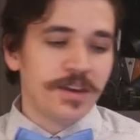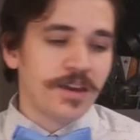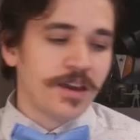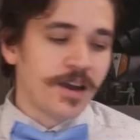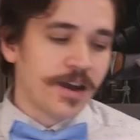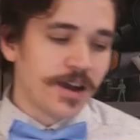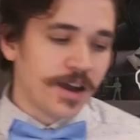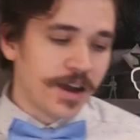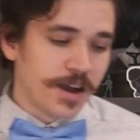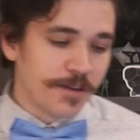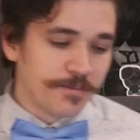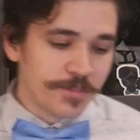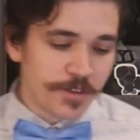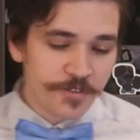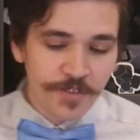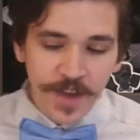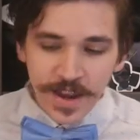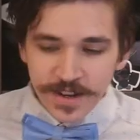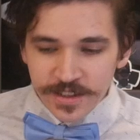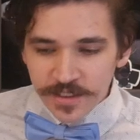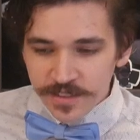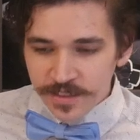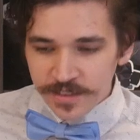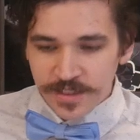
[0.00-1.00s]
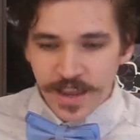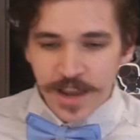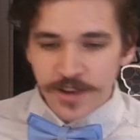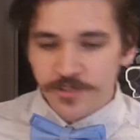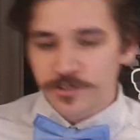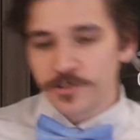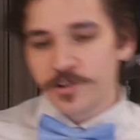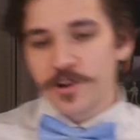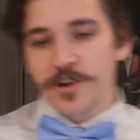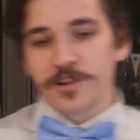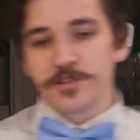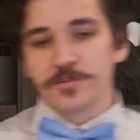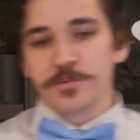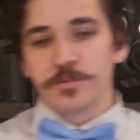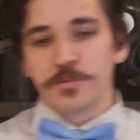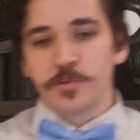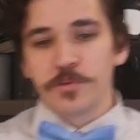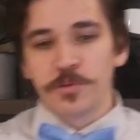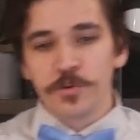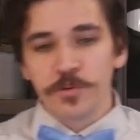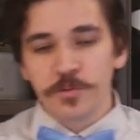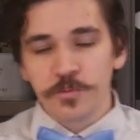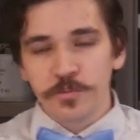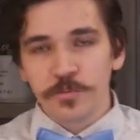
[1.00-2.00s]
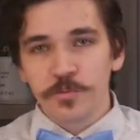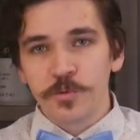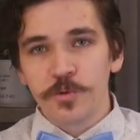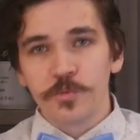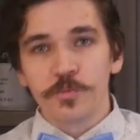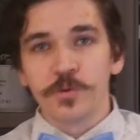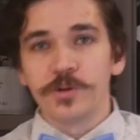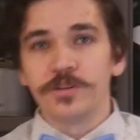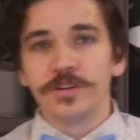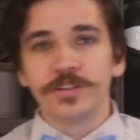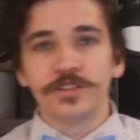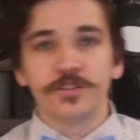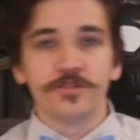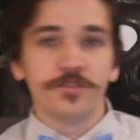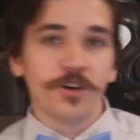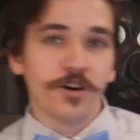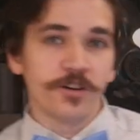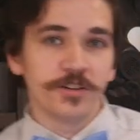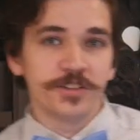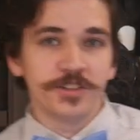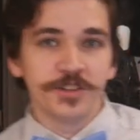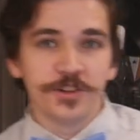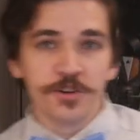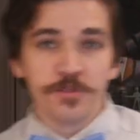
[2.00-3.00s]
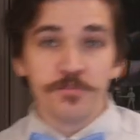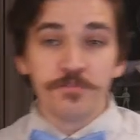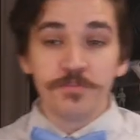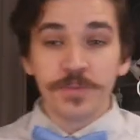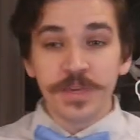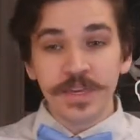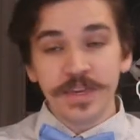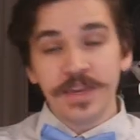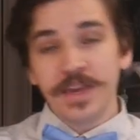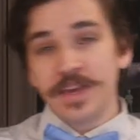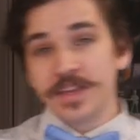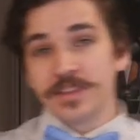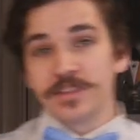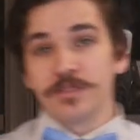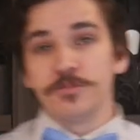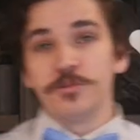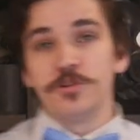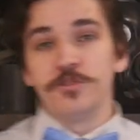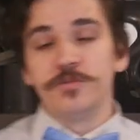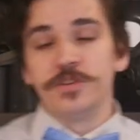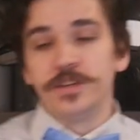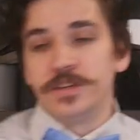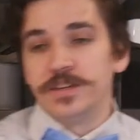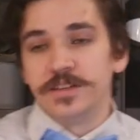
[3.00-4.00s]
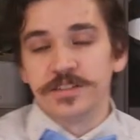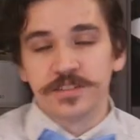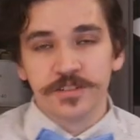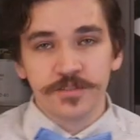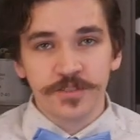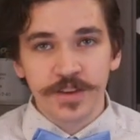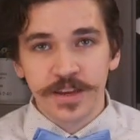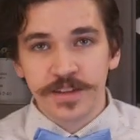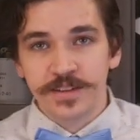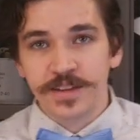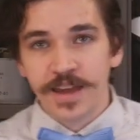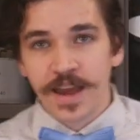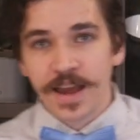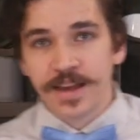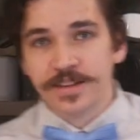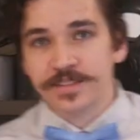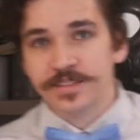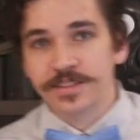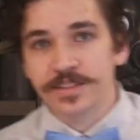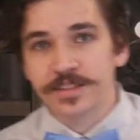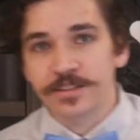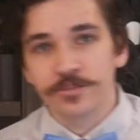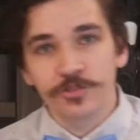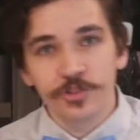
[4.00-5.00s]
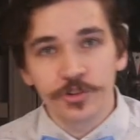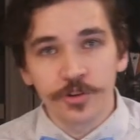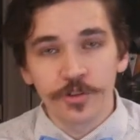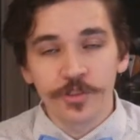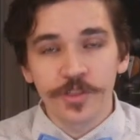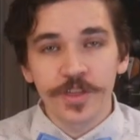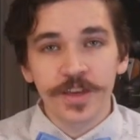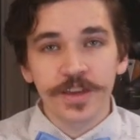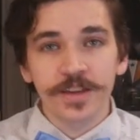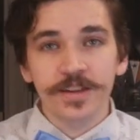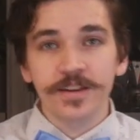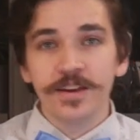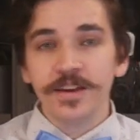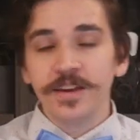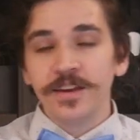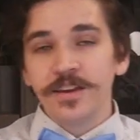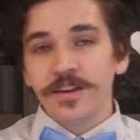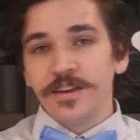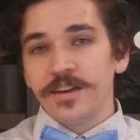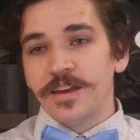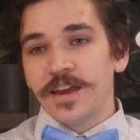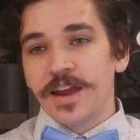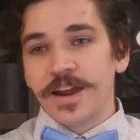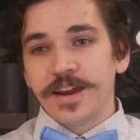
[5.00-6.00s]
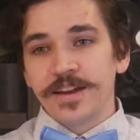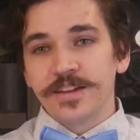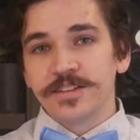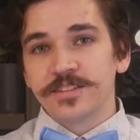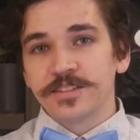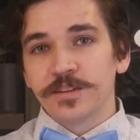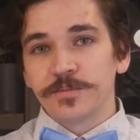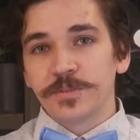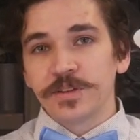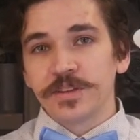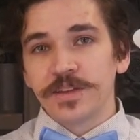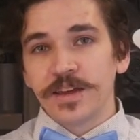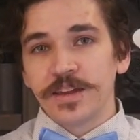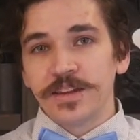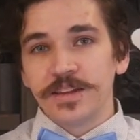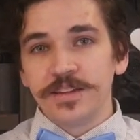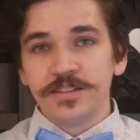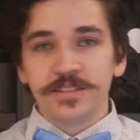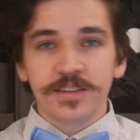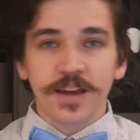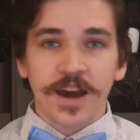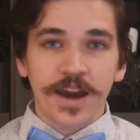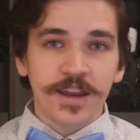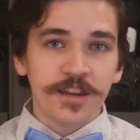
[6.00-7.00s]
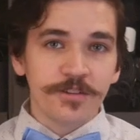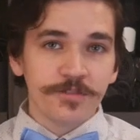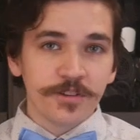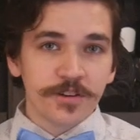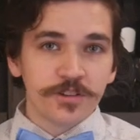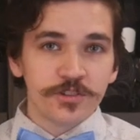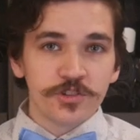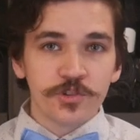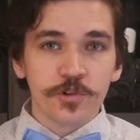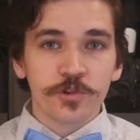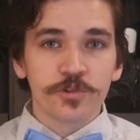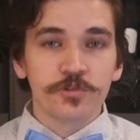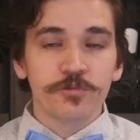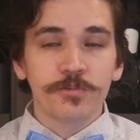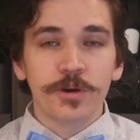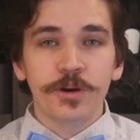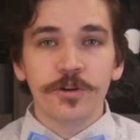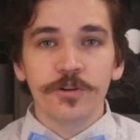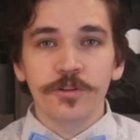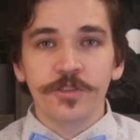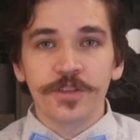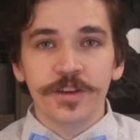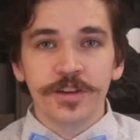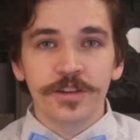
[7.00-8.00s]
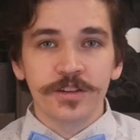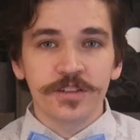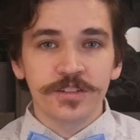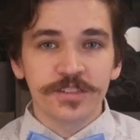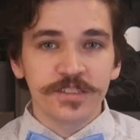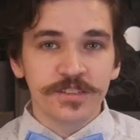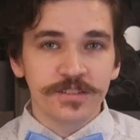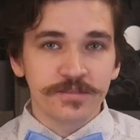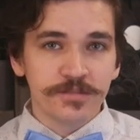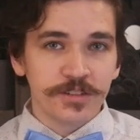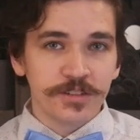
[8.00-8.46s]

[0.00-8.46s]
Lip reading: The fact that National Guardsmen were willing to volunteer and be in the movie is a fantastic little thing, and it's something that is kind of a George Romero thing because